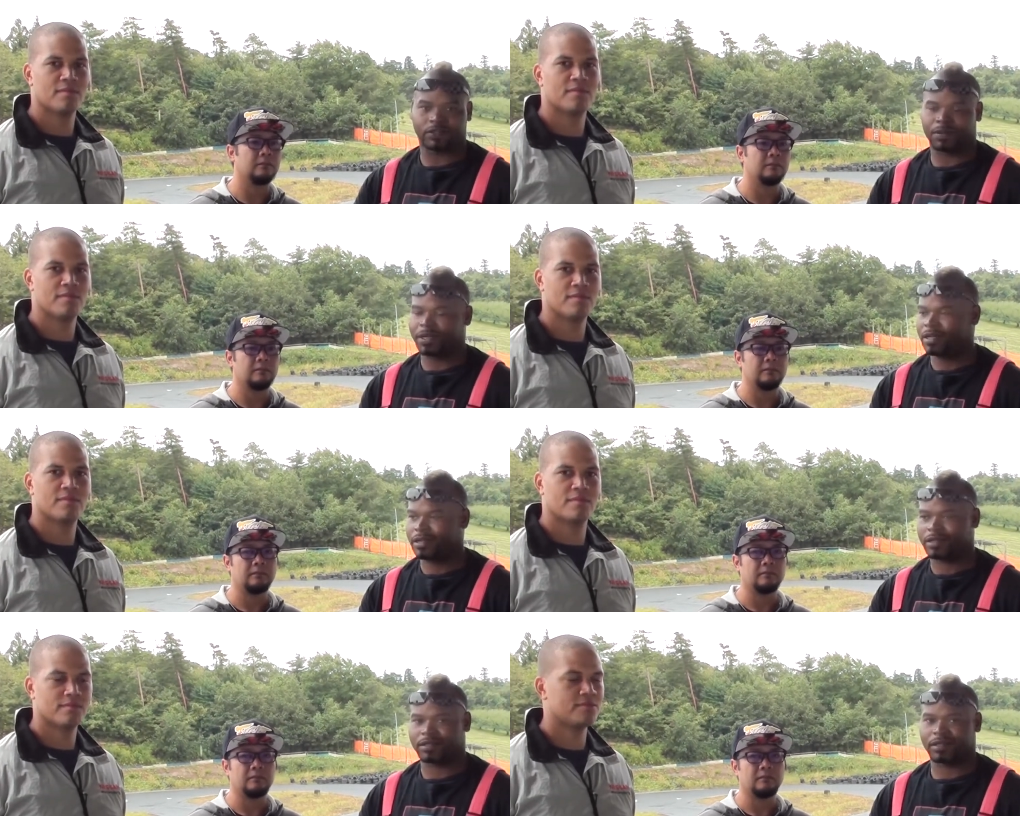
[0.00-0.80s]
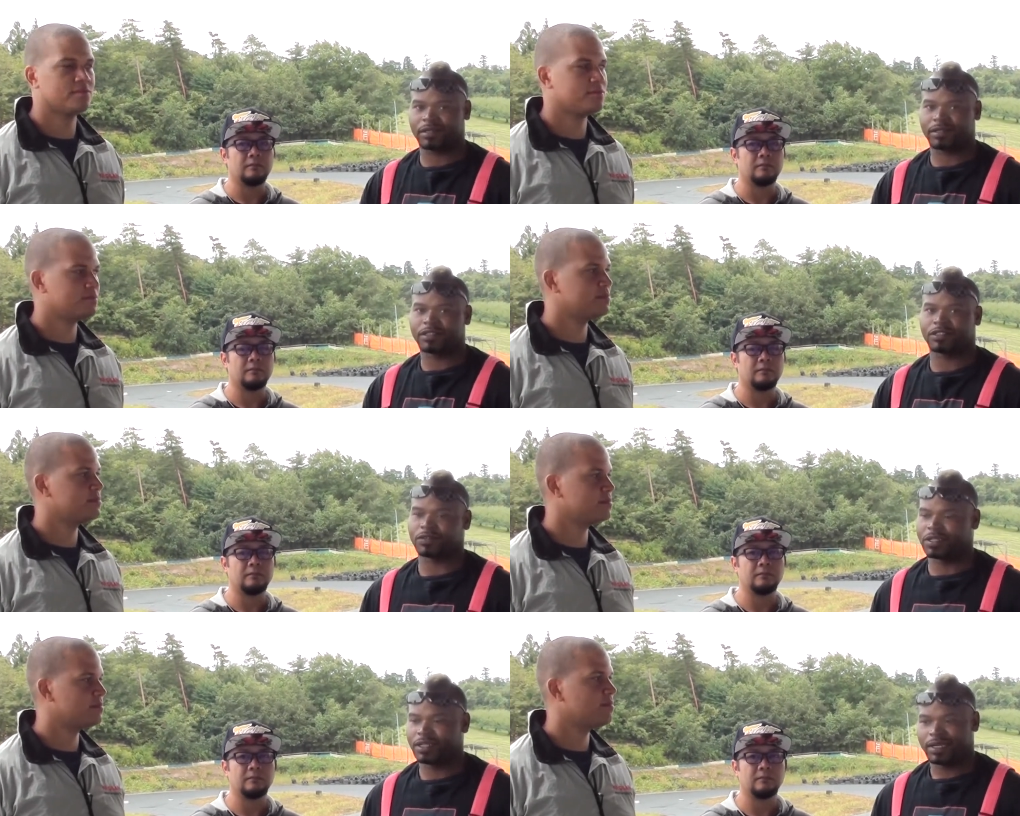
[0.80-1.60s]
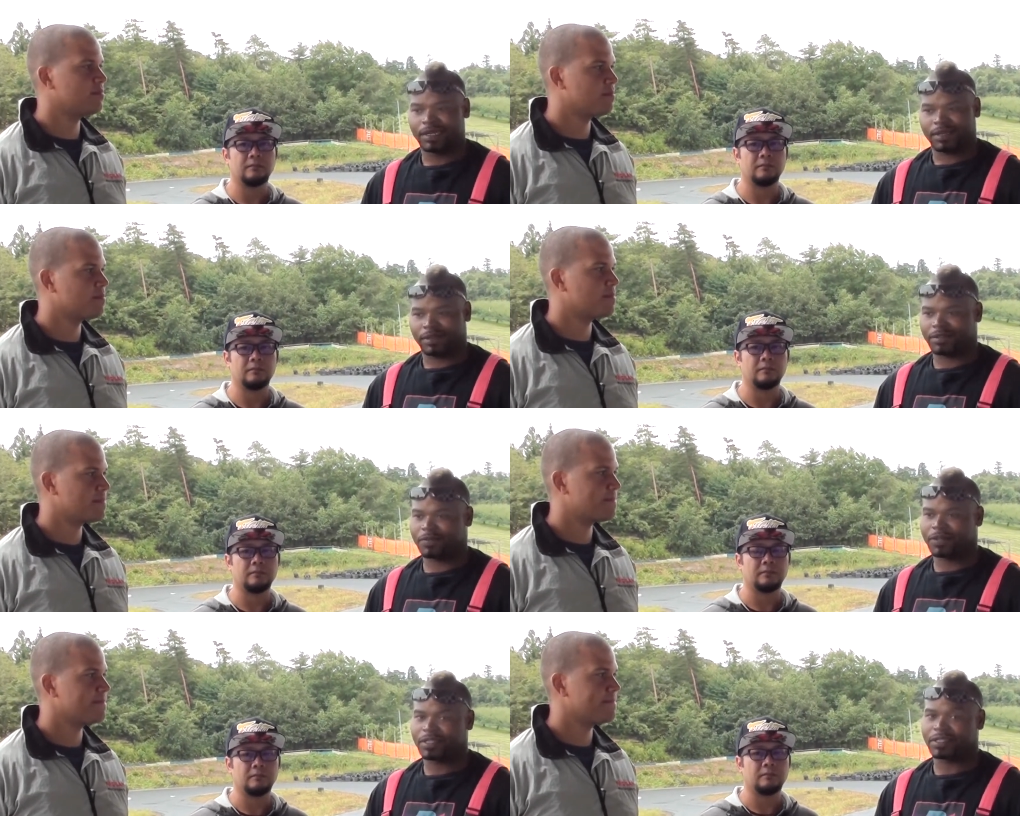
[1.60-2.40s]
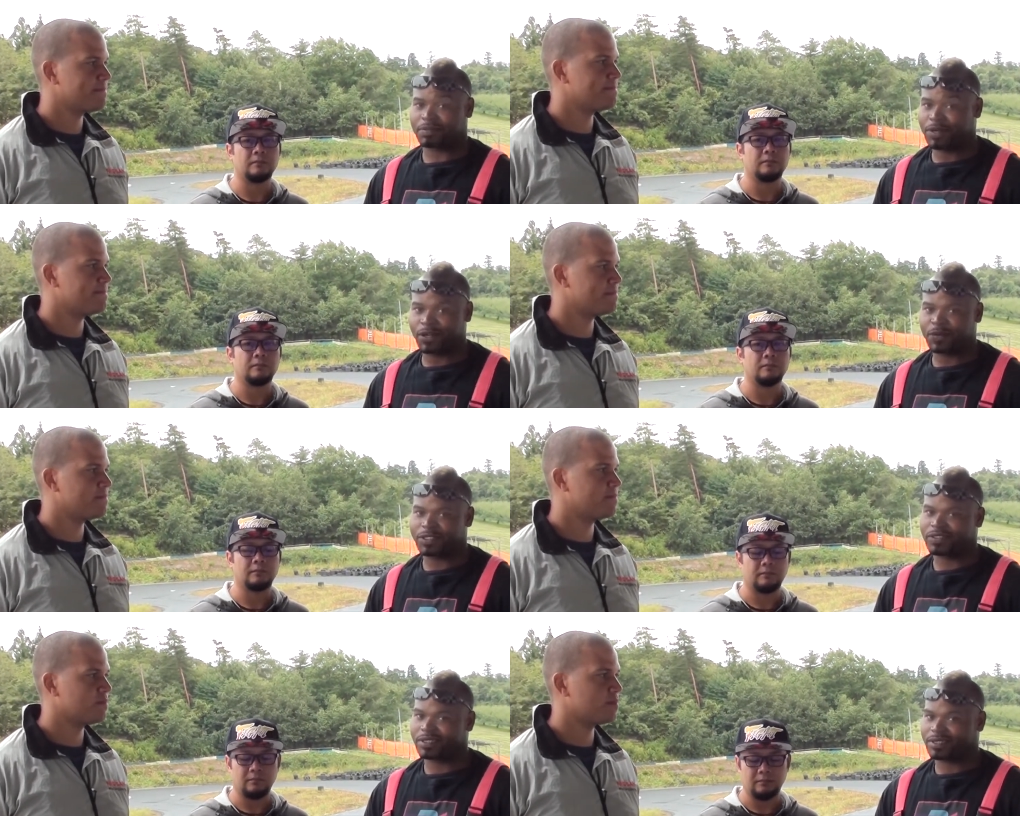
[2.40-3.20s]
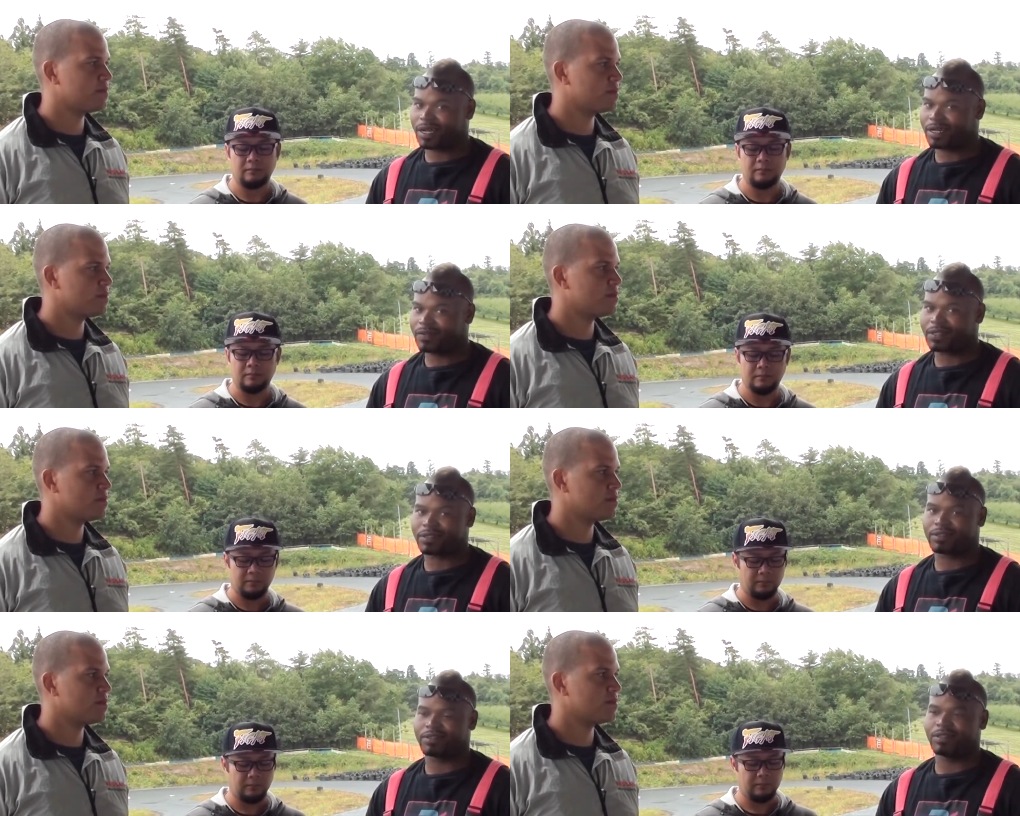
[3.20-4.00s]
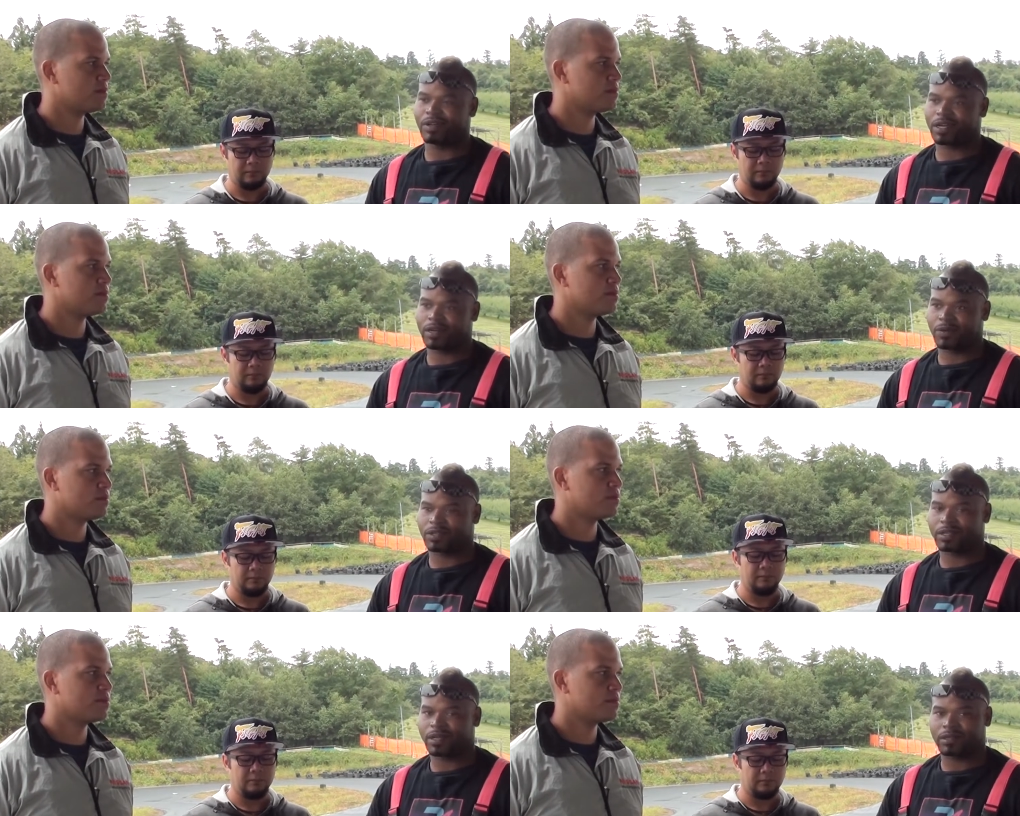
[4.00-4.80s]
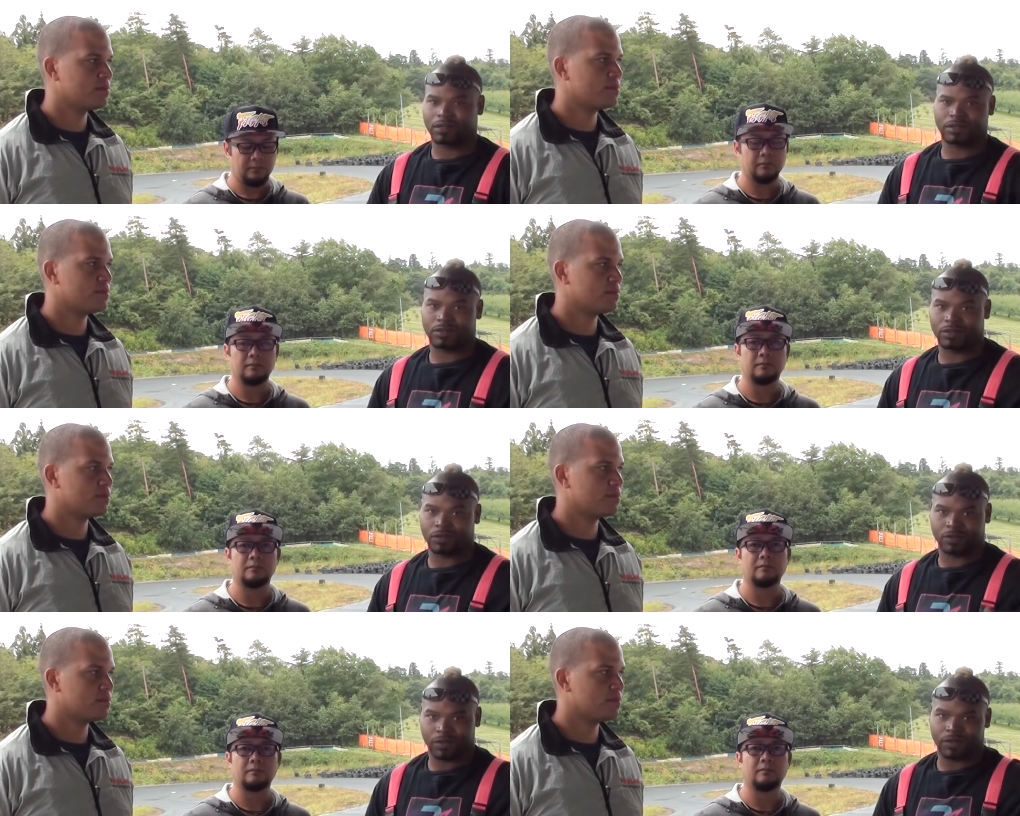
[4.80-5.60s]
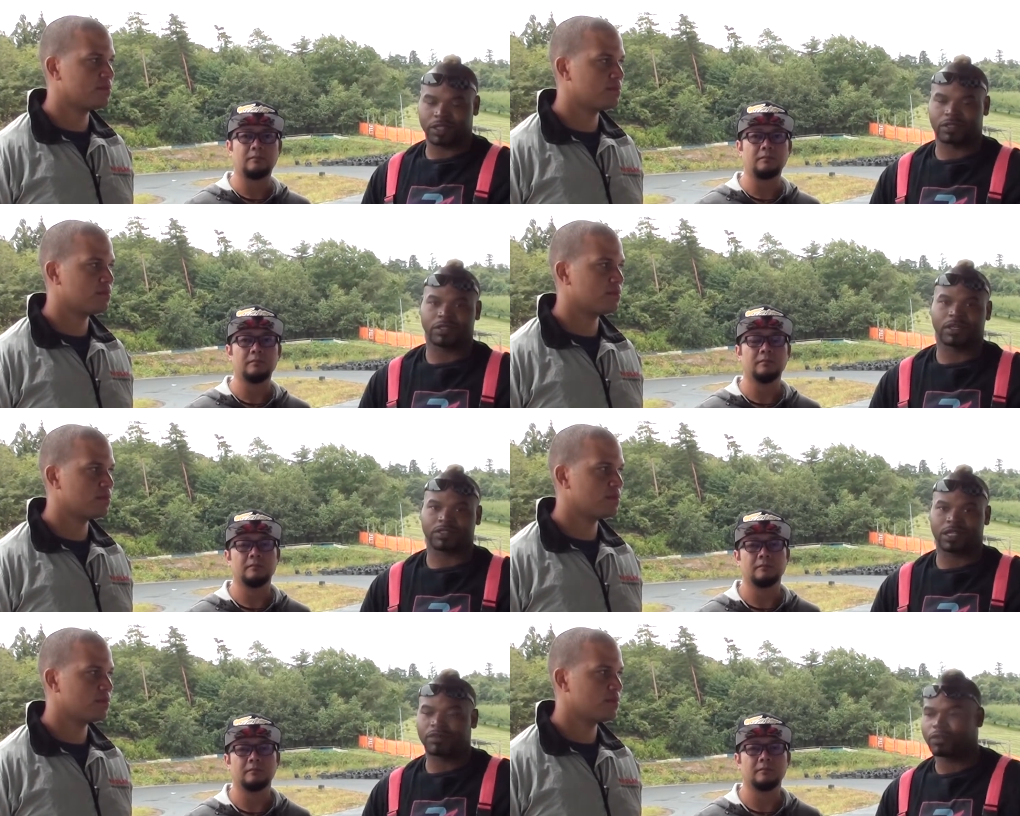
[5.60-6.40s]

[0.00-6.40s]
Speaker 1: So I mean, in this industry, it's really small once you're inside of it, so you all got to work together to you know, get to the next level.